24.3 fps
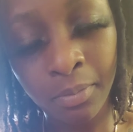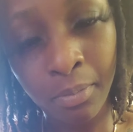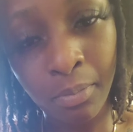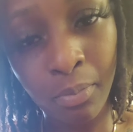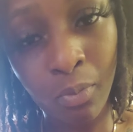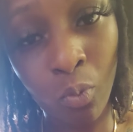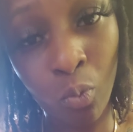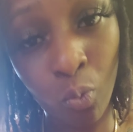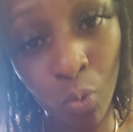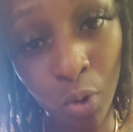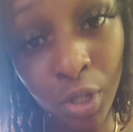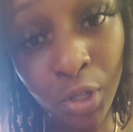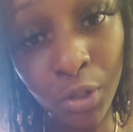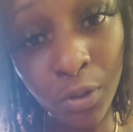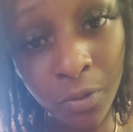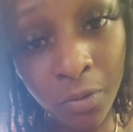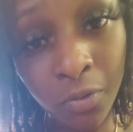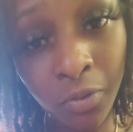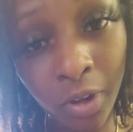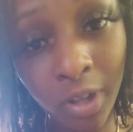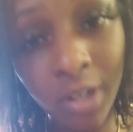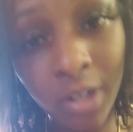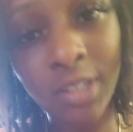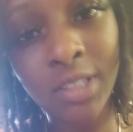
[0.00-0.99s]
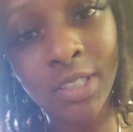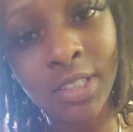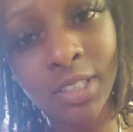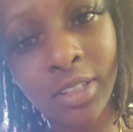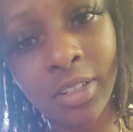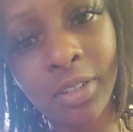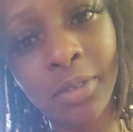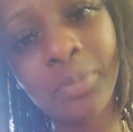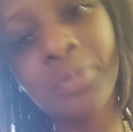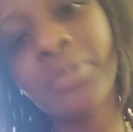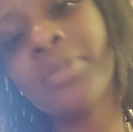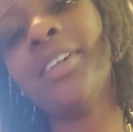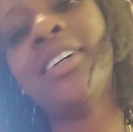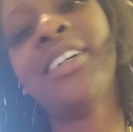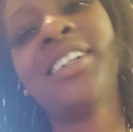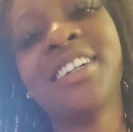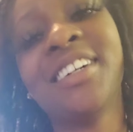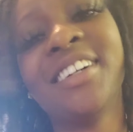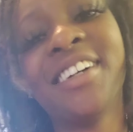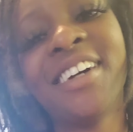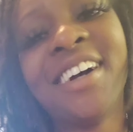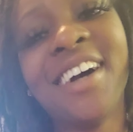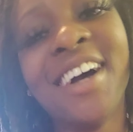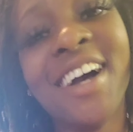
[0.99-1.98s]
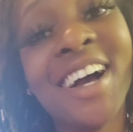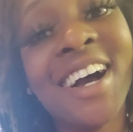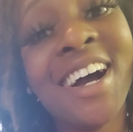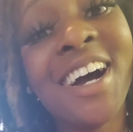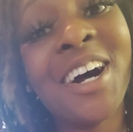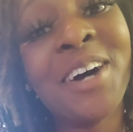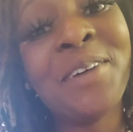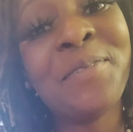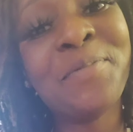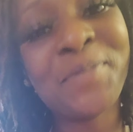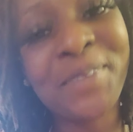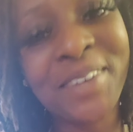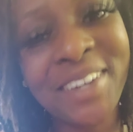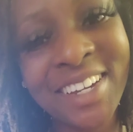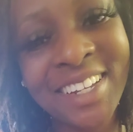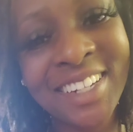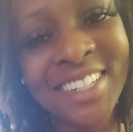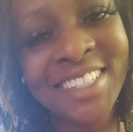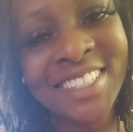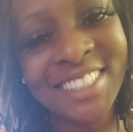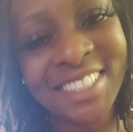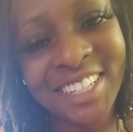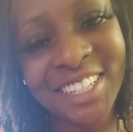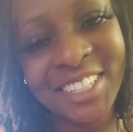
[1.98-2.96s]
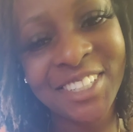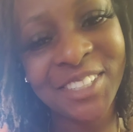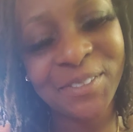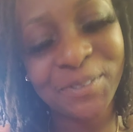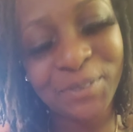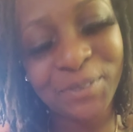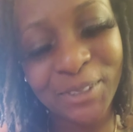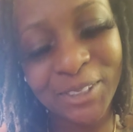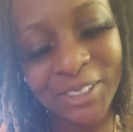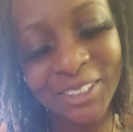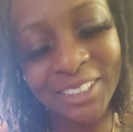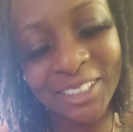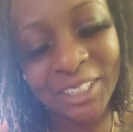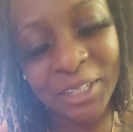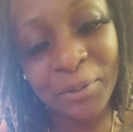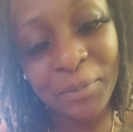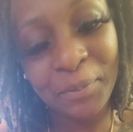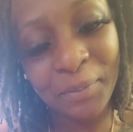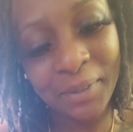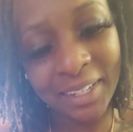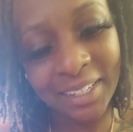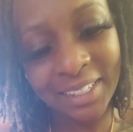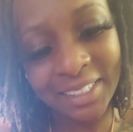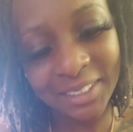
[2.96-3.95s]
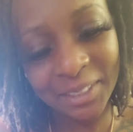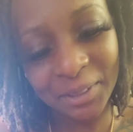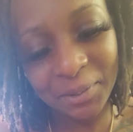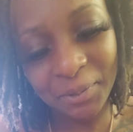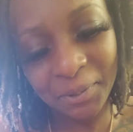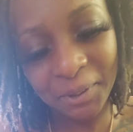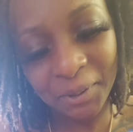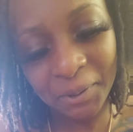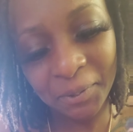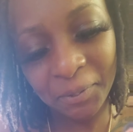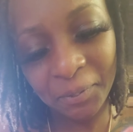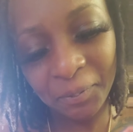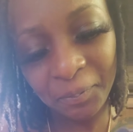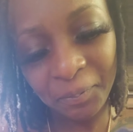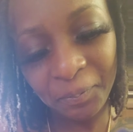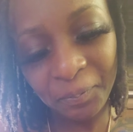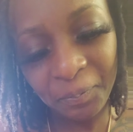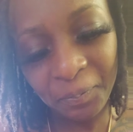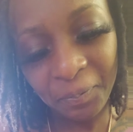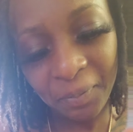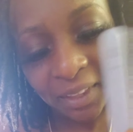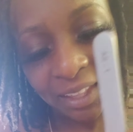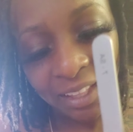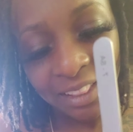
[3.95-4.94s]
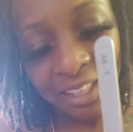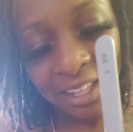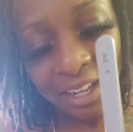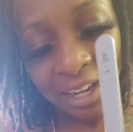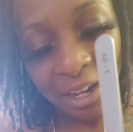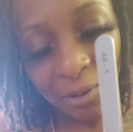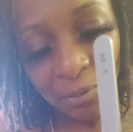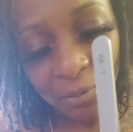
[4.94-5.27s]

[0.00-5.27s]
when you fall asleep, I'm going to change the music and play something that I